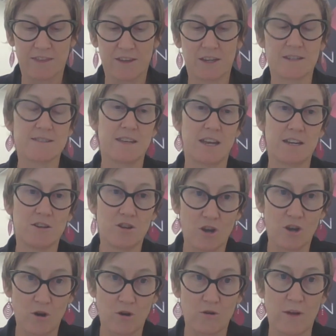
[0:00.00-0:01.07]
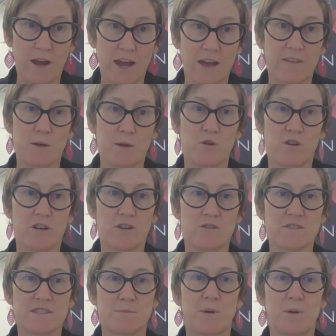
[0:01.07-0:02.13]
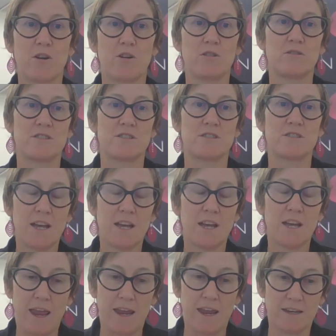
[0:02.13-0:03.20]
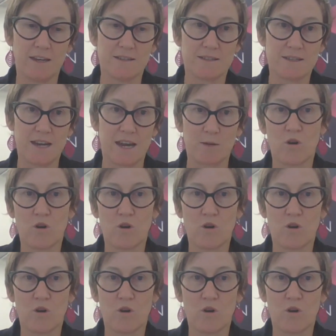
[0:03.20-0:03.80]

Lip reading: thing is they know how they want to use the boat and